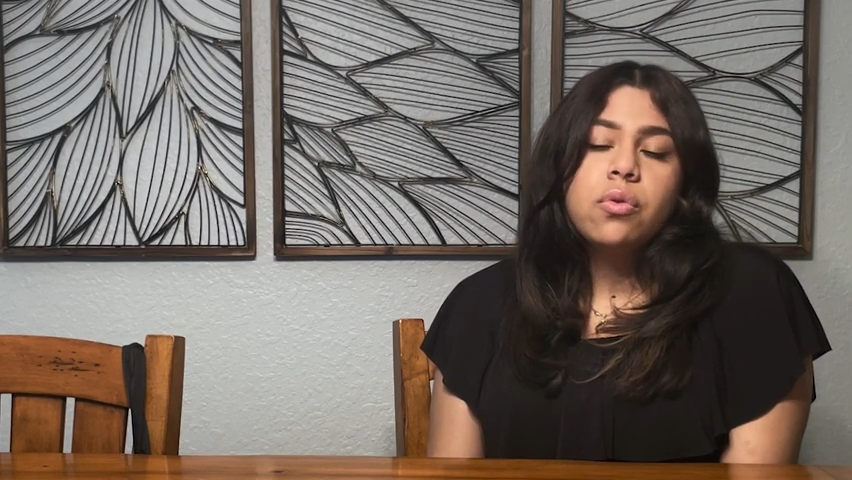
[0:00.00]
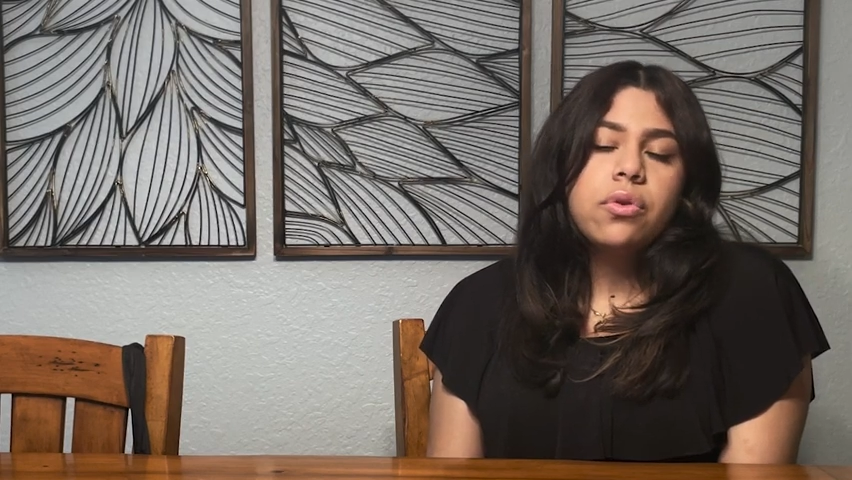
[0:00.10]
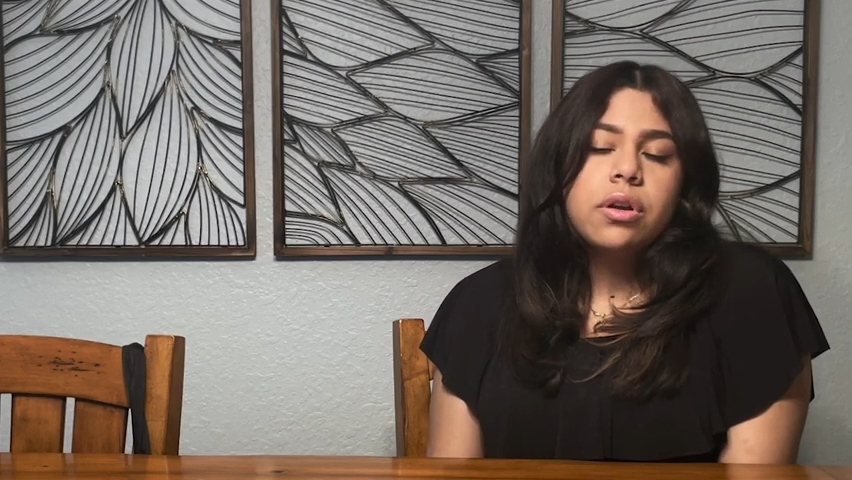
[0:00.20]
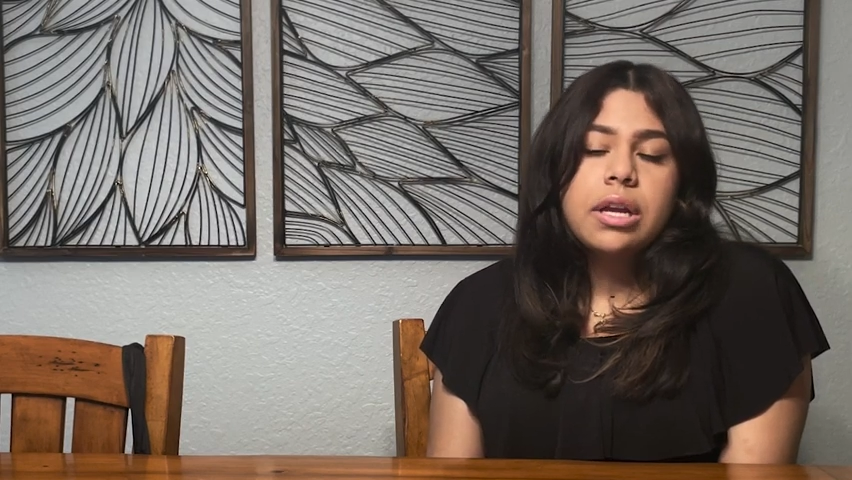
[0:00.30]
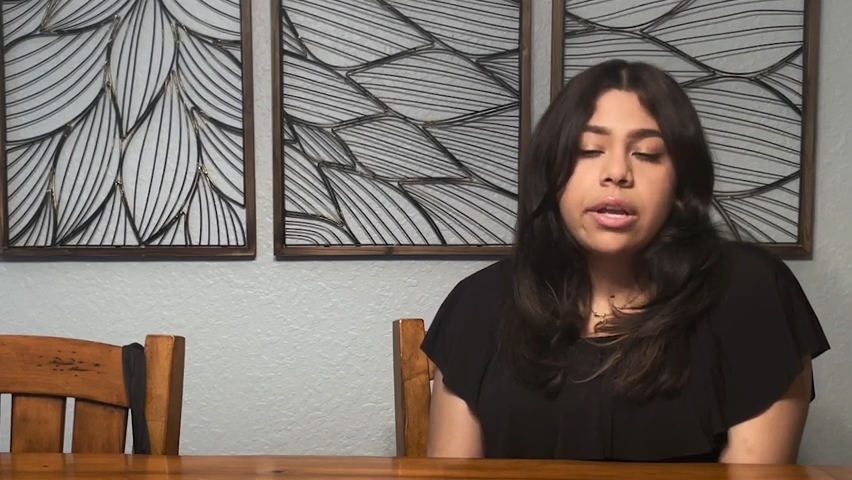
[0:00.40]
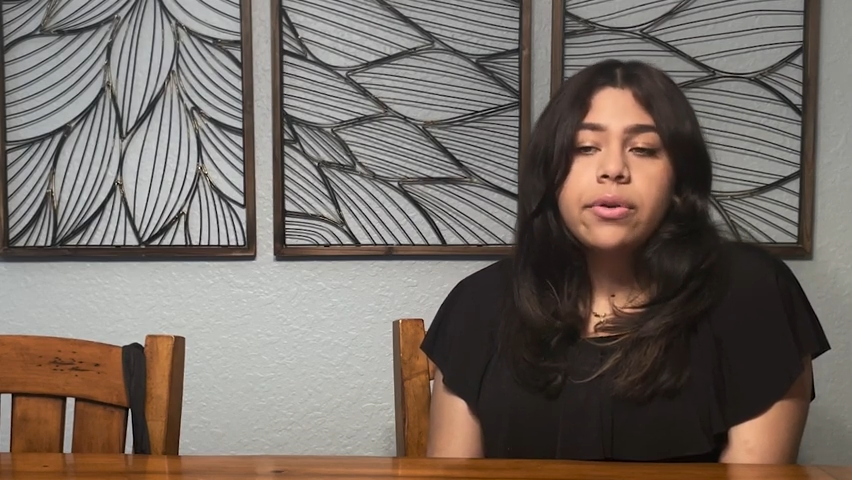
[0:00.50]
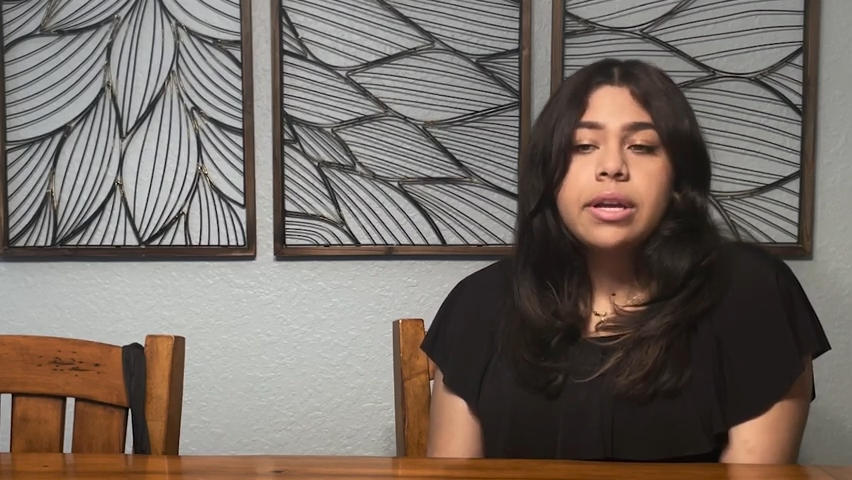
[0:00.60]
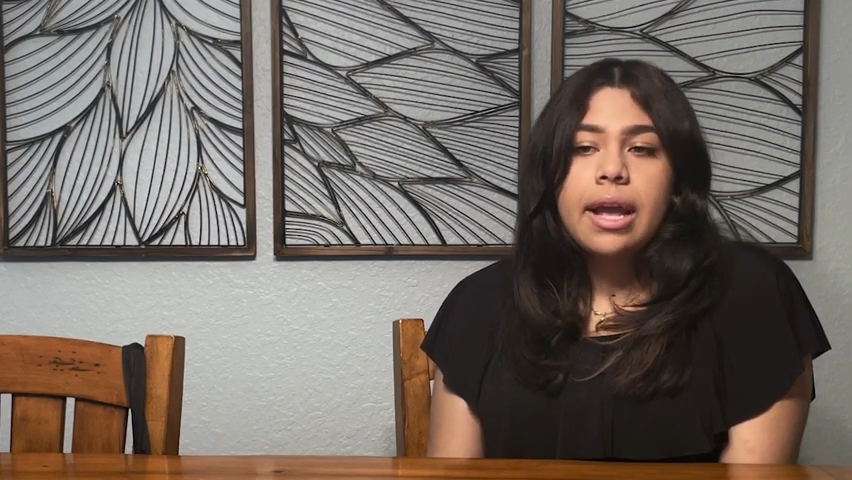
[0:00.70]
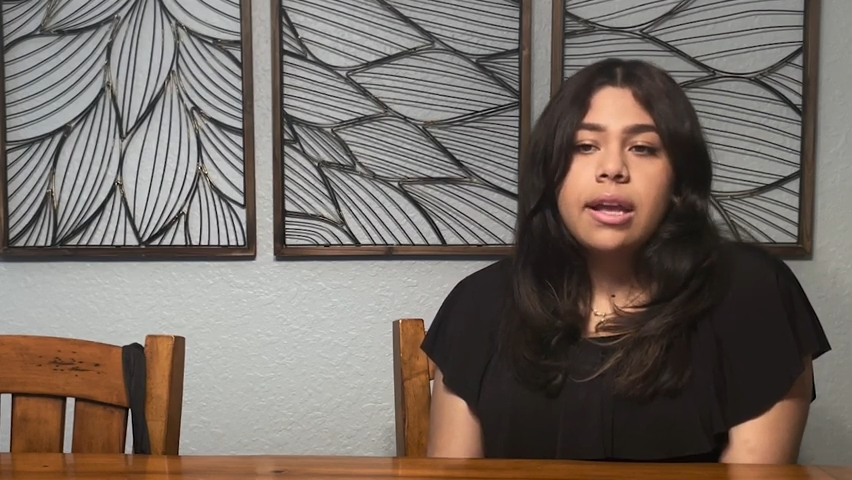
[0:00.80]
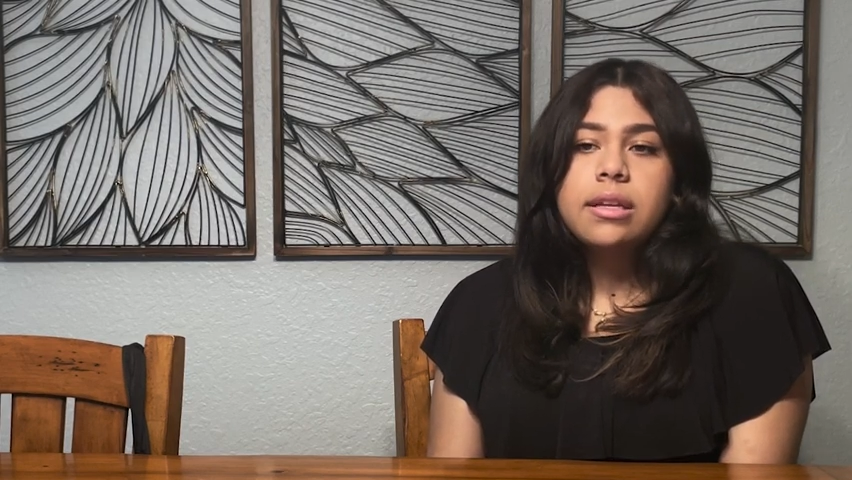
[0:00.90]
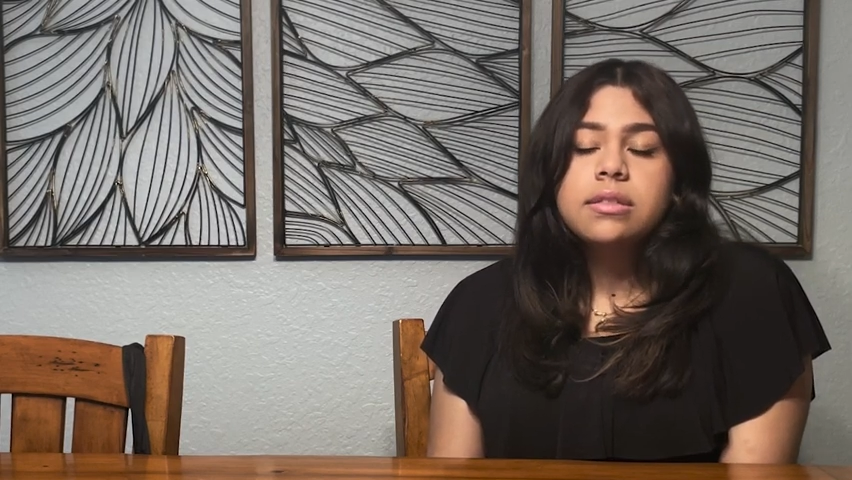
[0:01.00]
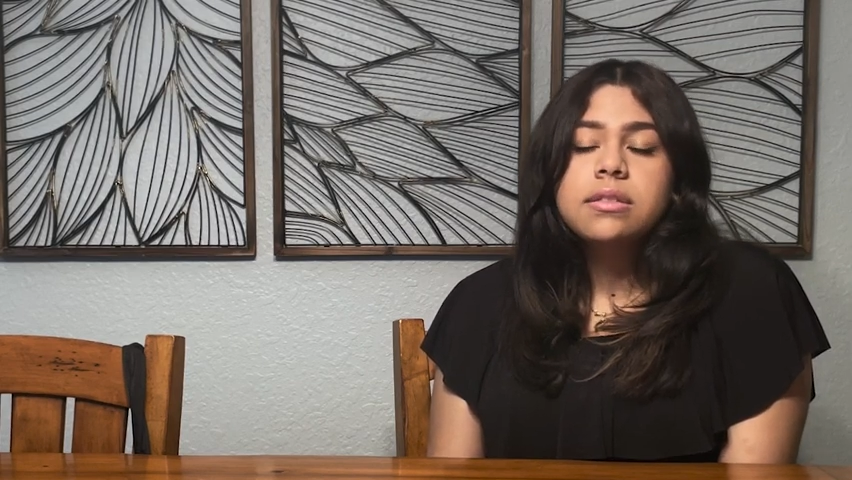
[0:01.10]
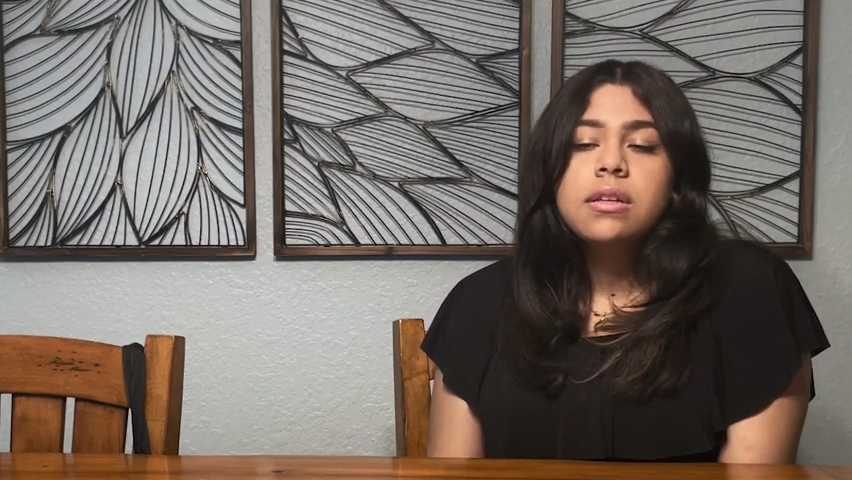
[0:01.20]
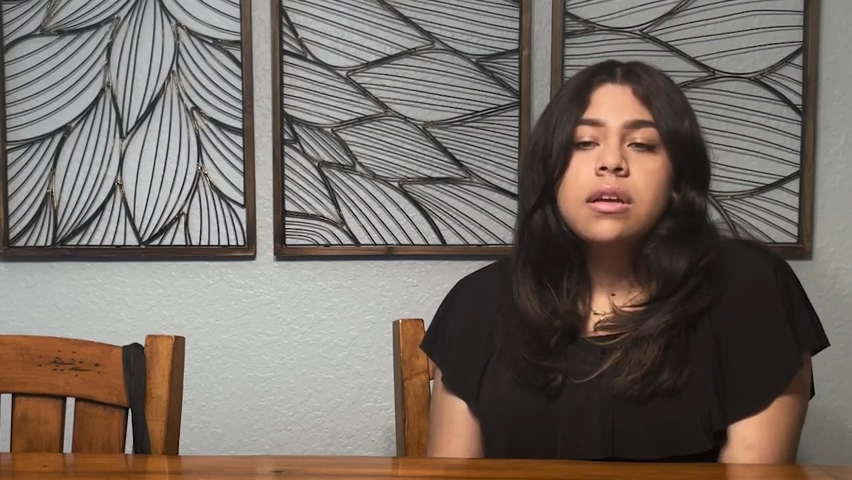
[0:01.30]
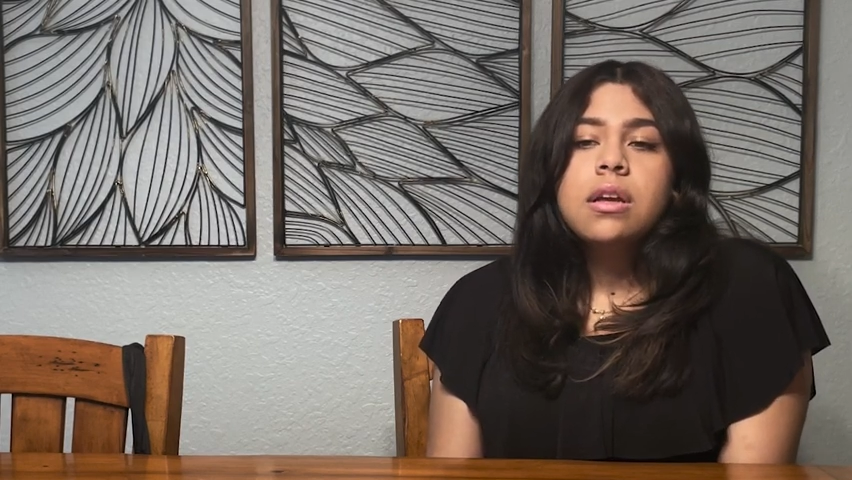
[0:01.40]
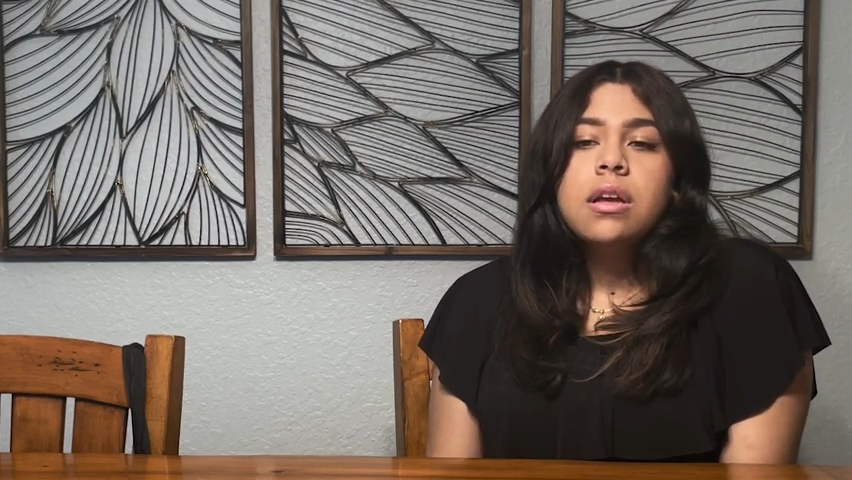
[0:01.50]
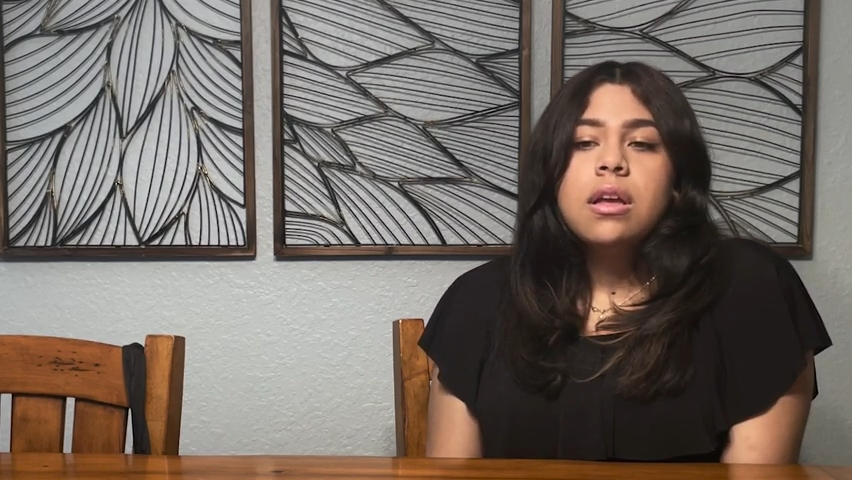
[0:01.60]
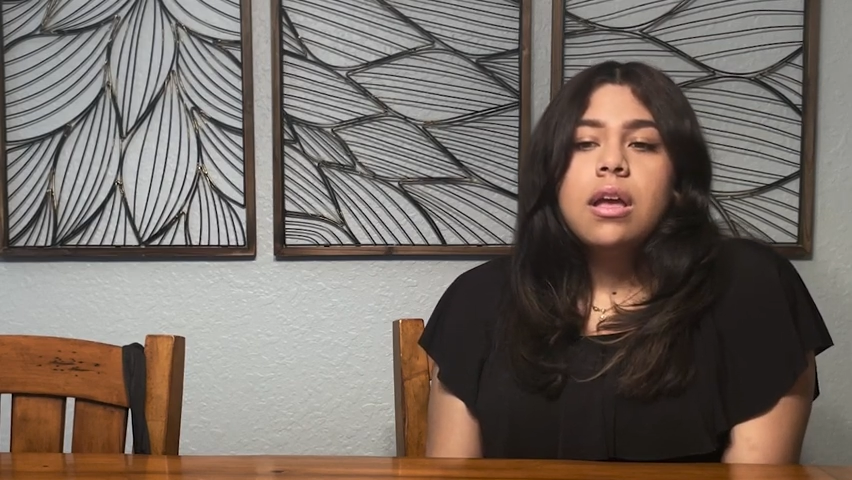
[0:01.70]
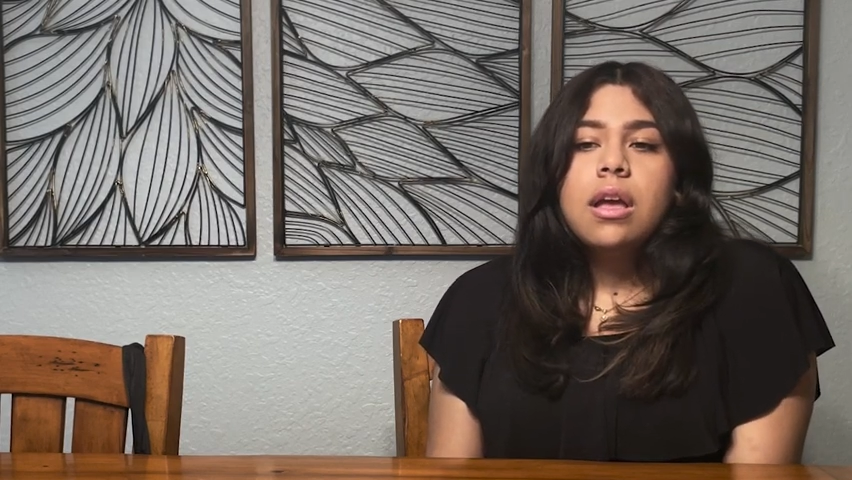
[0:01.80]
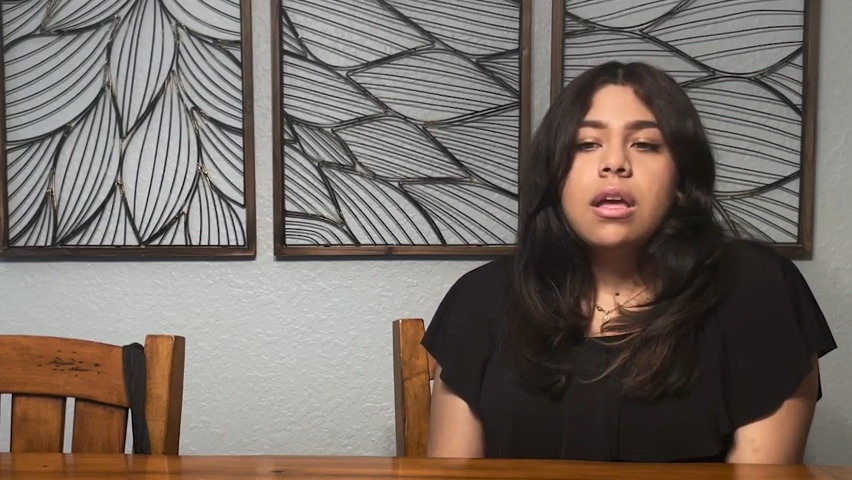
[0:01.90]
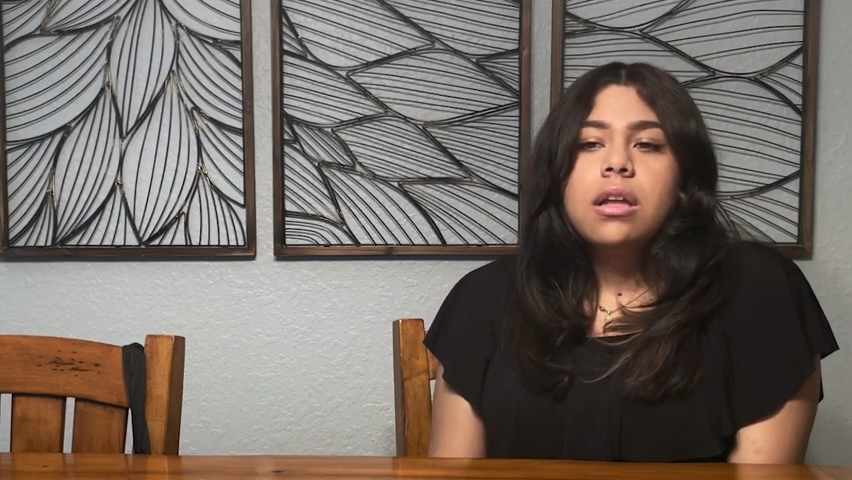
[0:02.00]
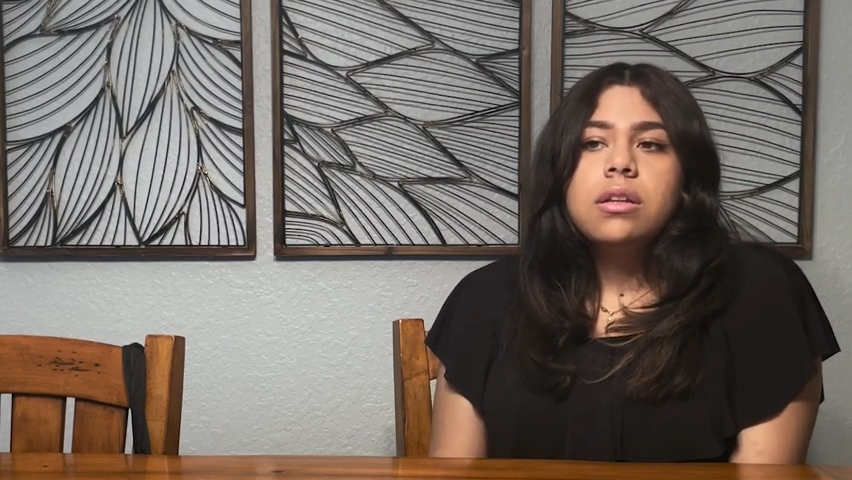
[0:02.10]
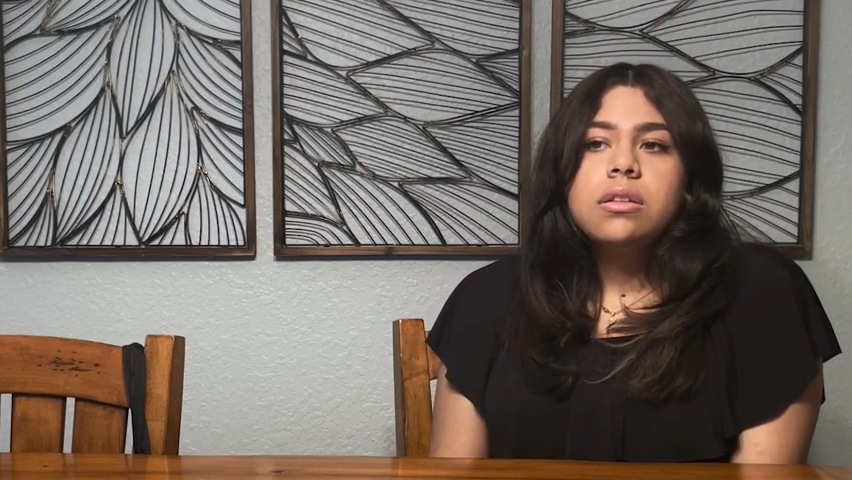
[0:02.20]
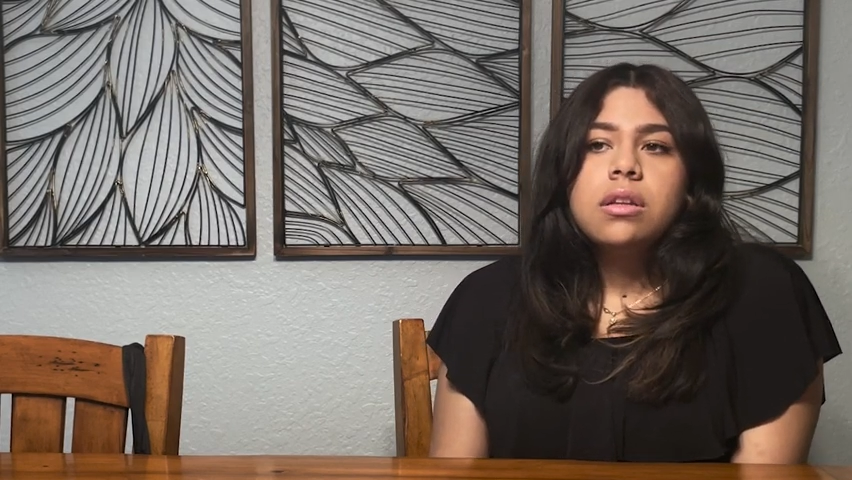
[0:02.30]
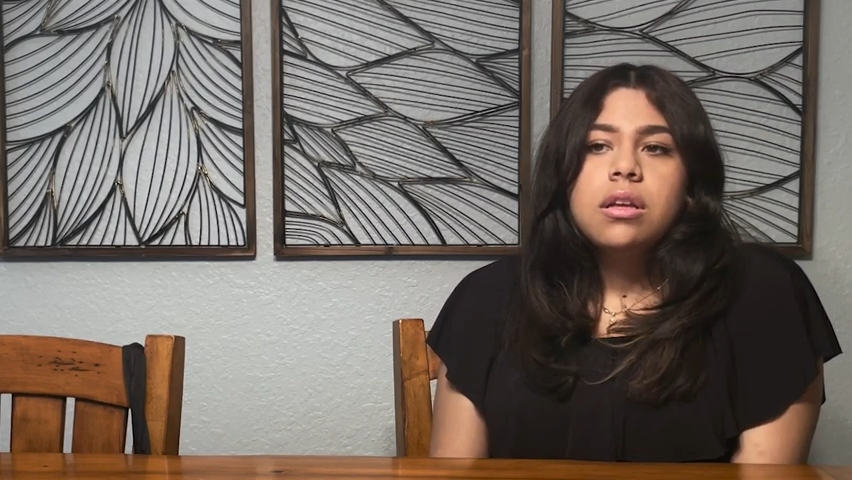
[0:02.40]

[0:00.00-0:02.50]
or hearing aids. And